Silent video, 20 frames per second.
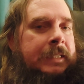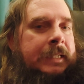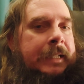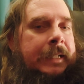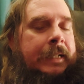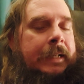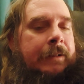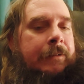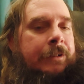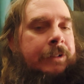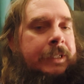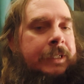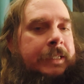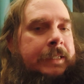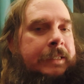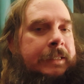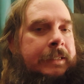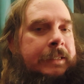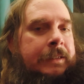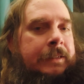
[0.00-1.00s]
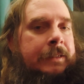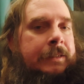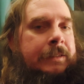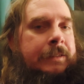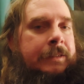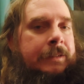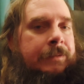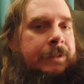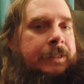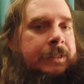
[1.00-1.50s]
and I will get there
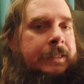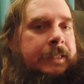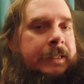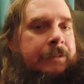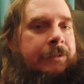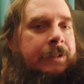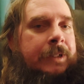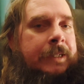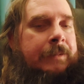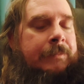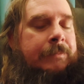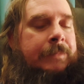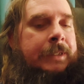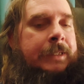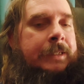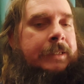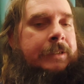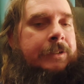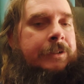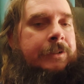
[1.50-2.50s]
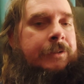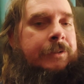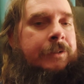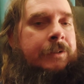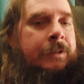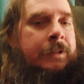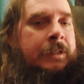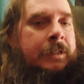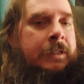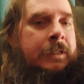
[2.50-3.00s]
to what they want me to do
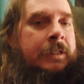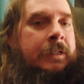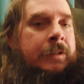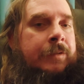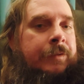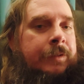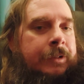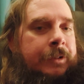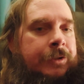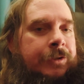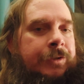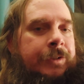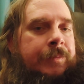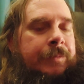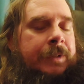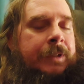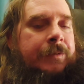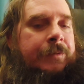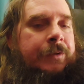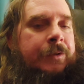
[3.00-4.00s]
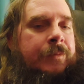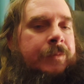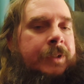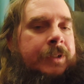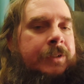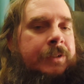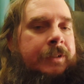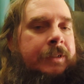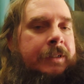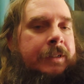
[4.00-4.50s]
for the treatment of
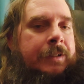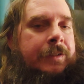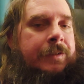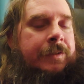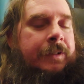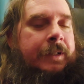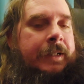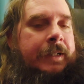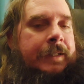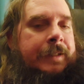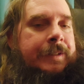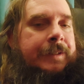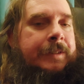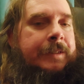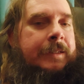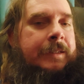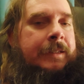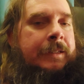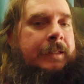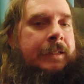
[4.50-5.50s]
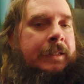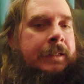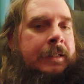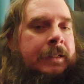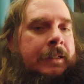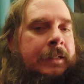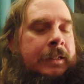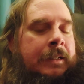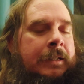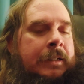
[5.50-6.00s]
rheumatoid arthritis.
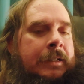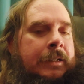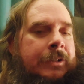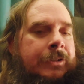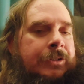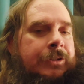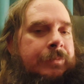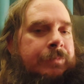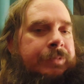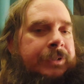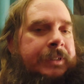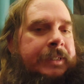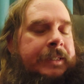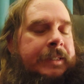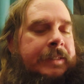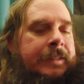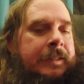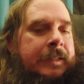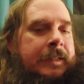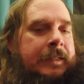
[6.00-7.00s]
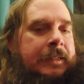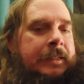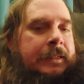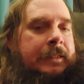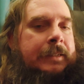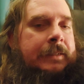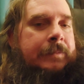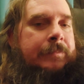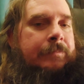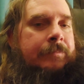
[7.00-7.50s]
So please
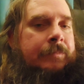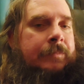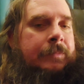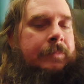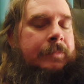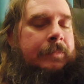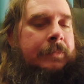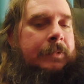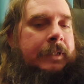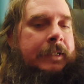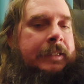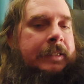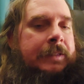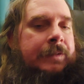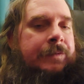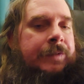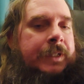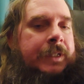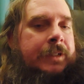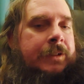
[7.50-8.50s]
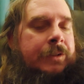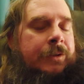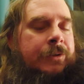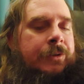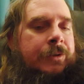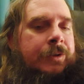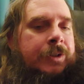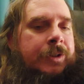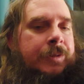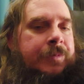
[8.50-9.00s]
like the video,
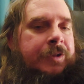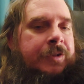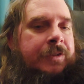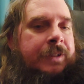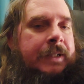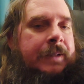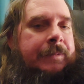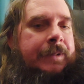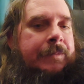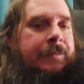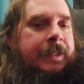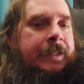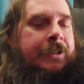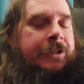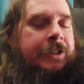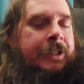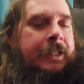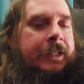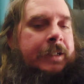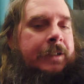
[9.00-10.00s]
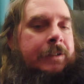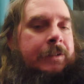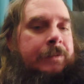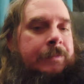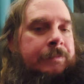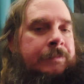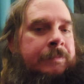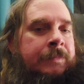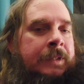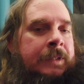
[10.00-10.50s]
subscribe to my channel,